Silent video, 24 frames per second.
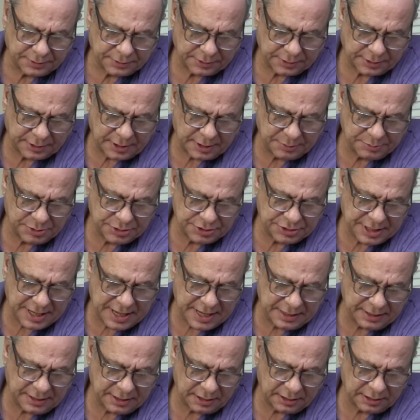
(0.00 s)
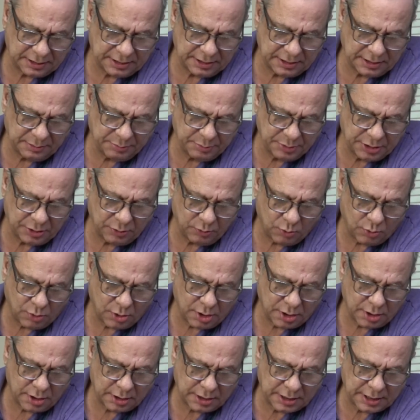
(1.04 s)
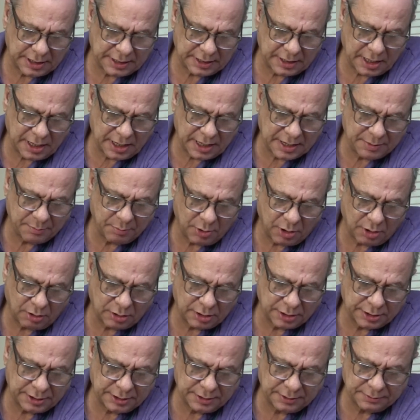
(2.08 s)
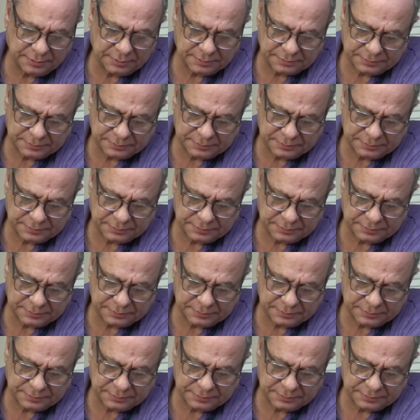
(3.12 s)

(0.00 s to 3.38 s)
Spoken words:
Now I'm just adding a little bit of water, kind of eyeballing it.